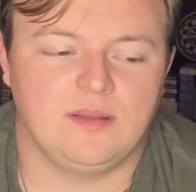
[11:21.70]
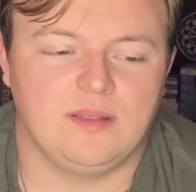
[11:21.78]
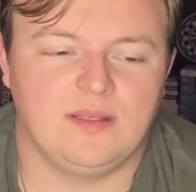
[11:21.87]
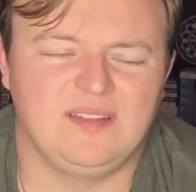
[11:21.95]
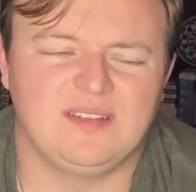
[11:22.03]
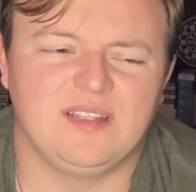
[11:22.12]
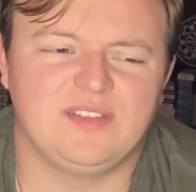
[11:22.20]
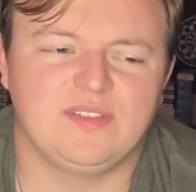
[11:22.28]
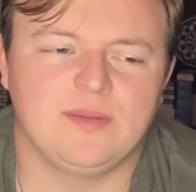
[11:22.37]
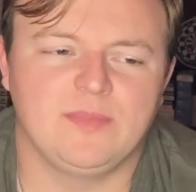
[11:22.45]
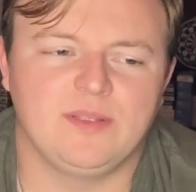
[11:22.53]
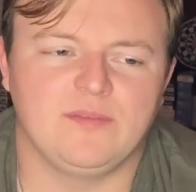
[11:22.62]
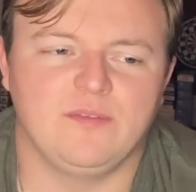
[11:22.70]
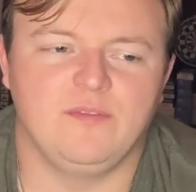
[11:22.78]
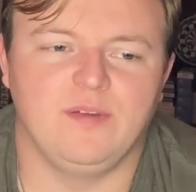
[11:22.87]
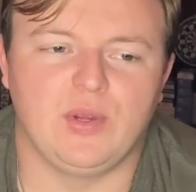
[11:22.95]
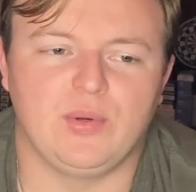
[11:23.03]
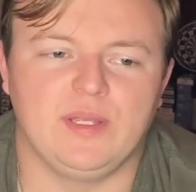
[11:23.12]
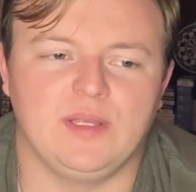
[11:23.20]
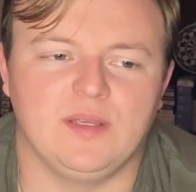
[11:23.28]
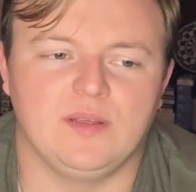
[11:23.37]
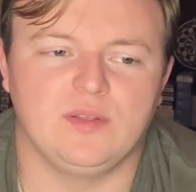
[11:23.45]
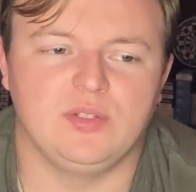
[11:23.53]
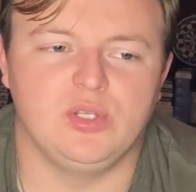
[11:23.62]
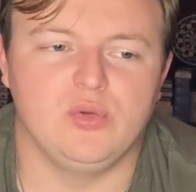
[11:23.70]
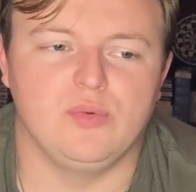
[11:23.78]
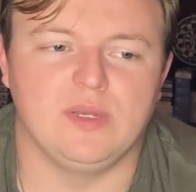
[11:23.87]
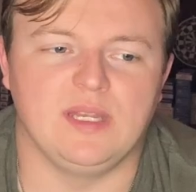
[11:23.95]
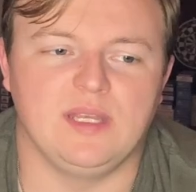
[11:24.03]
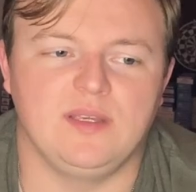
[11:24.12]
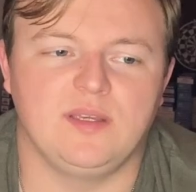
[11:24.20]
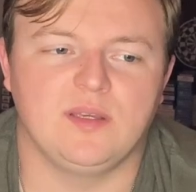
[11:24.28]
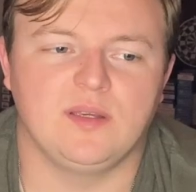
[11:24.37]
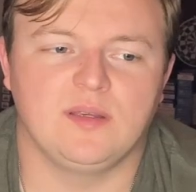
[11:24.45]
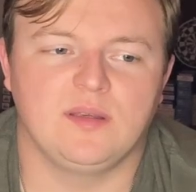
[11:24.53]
it, it's something very unique,